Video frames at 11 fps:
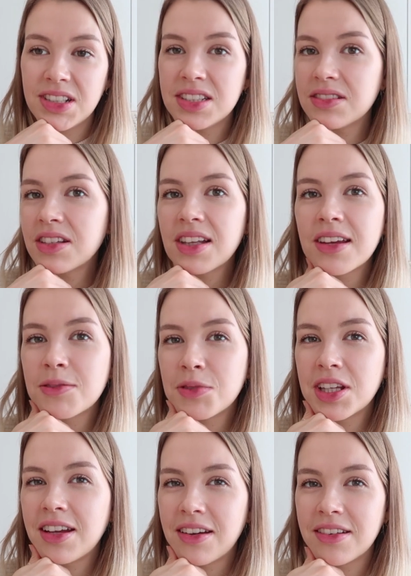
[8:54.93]
It's not like we
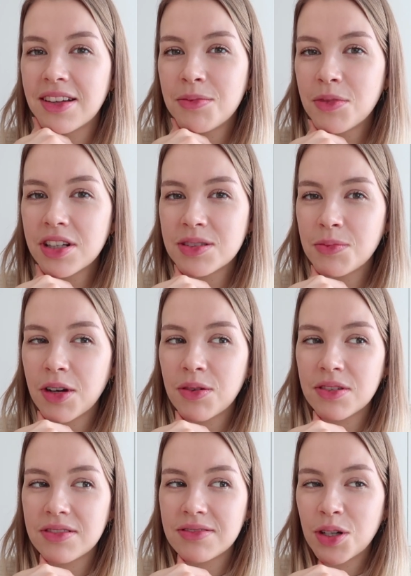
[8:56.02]
care that much
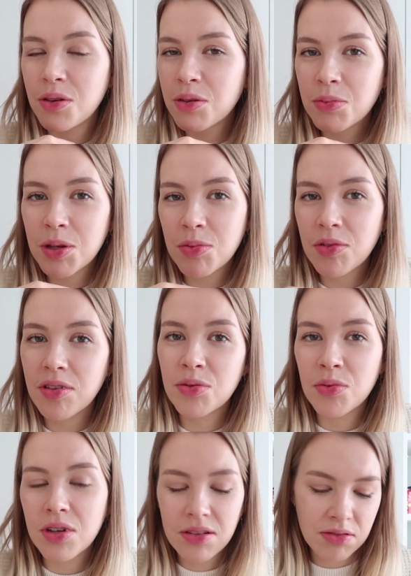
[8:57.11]
about what other people are
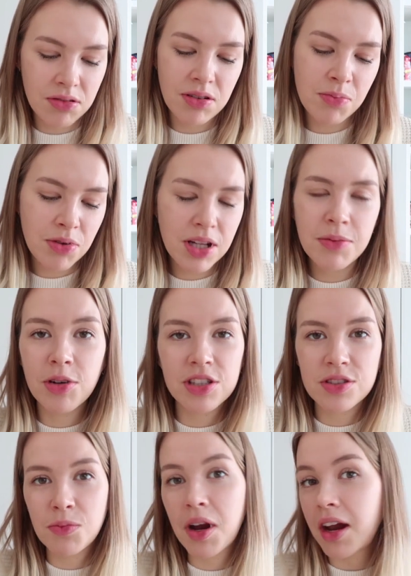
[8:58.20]
doing. You can pretty
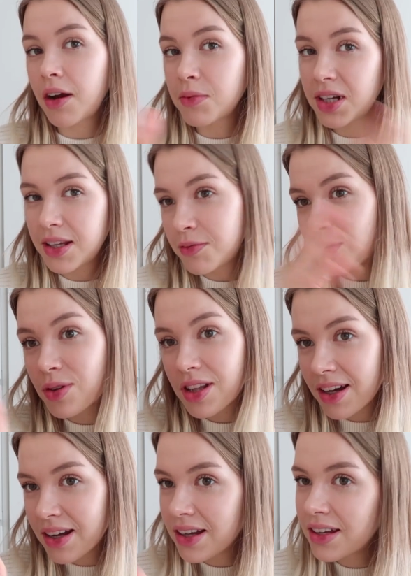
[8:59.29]
much wear whatever you
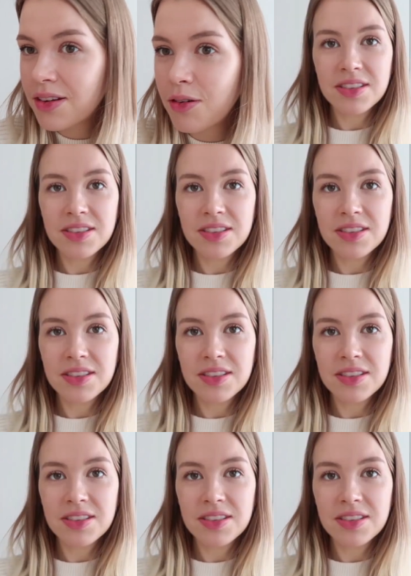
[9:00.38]
like.